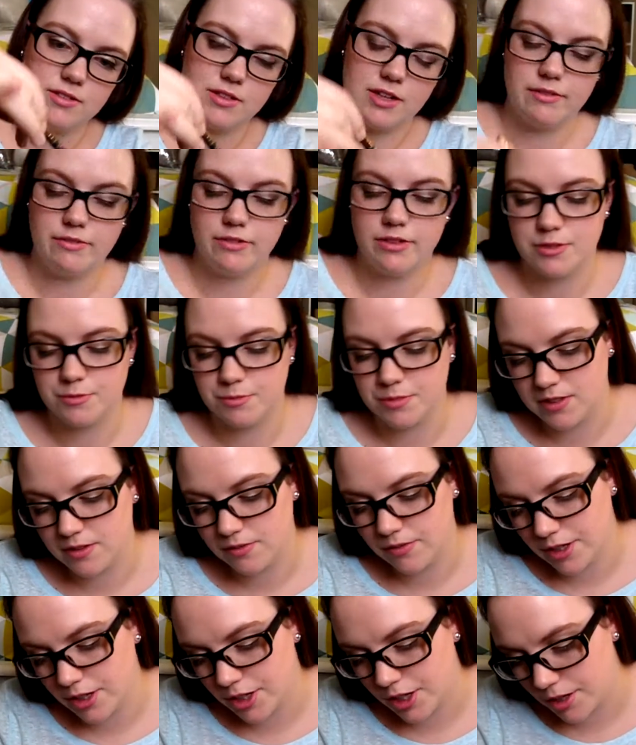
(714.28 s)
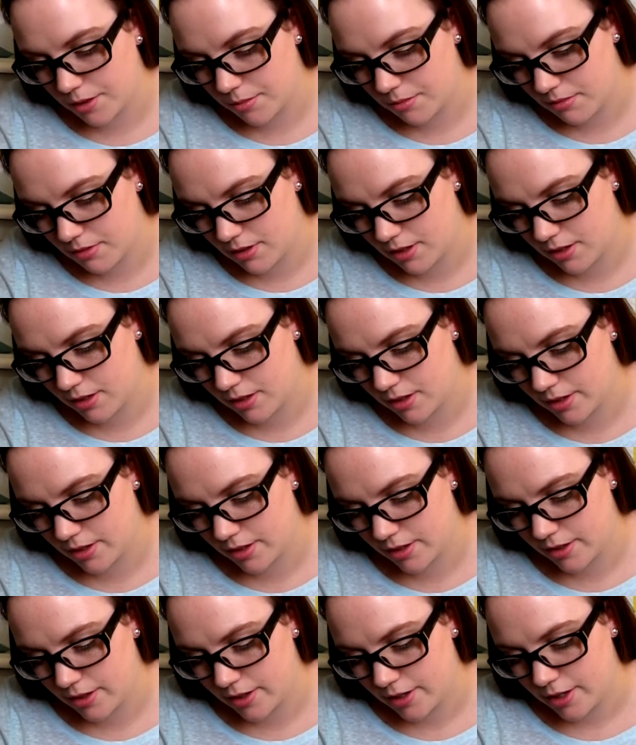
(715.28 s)
it have a specific name?
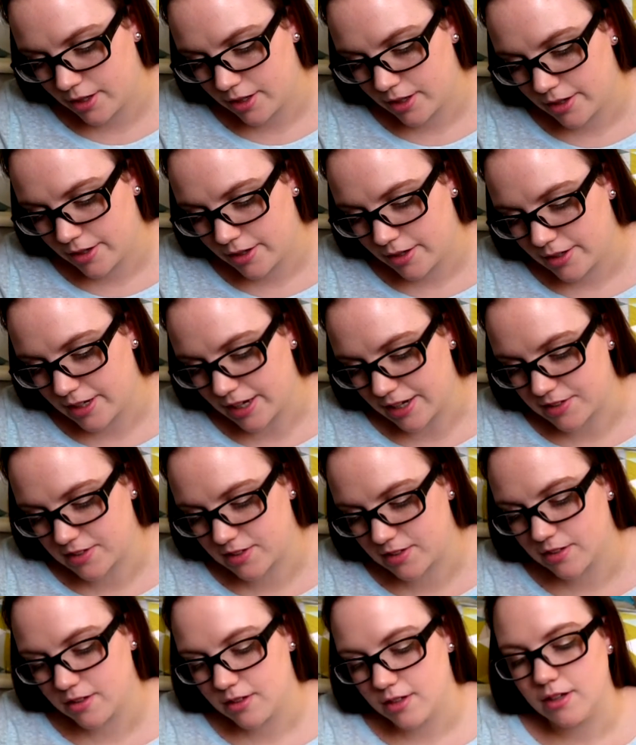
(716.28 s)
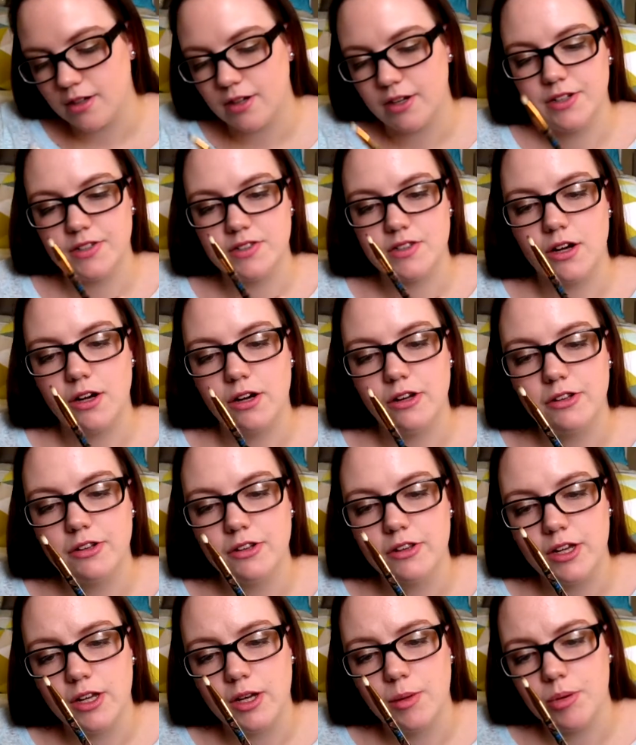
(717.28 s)
Yes. It is
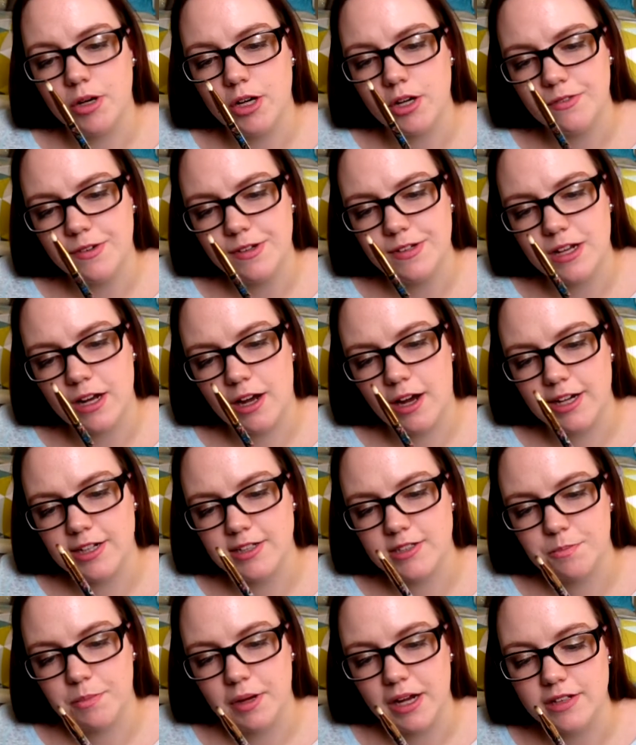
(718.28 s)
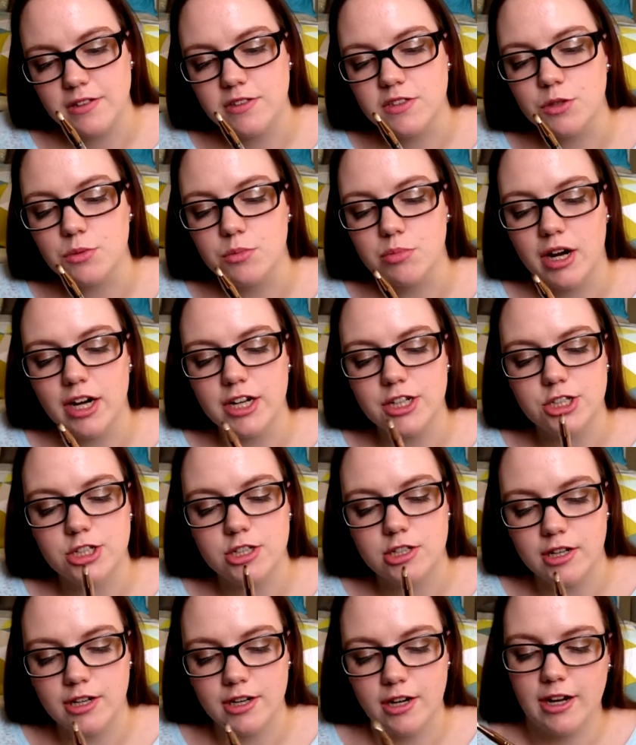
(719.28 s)
called the Perfect Eyes Pencil
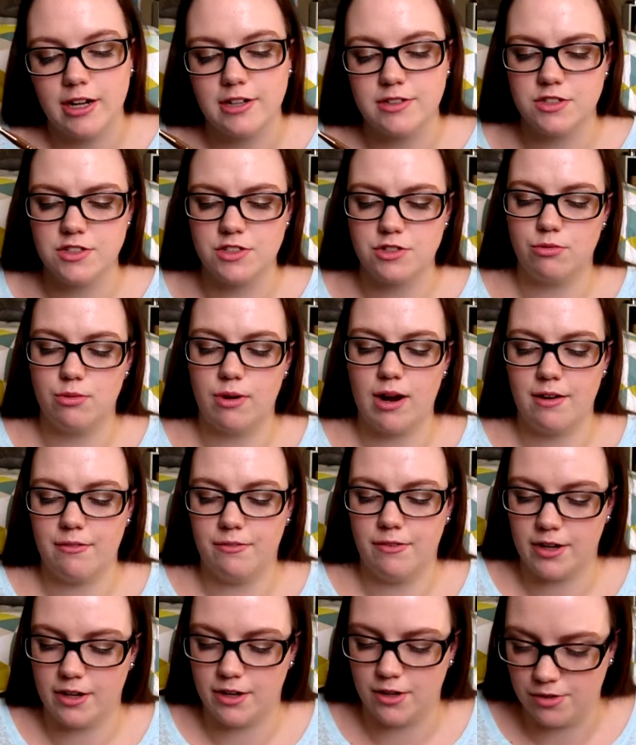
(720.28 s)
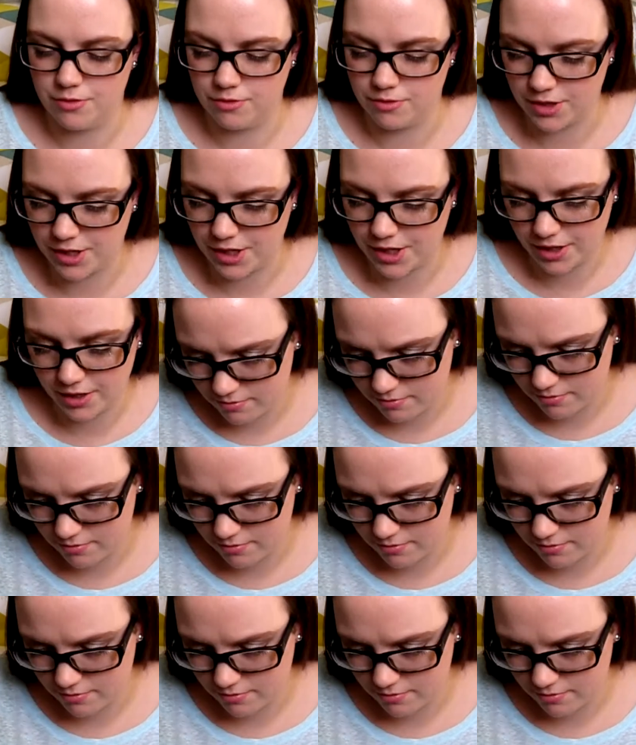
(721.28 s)
Brush, and it has this graphic of like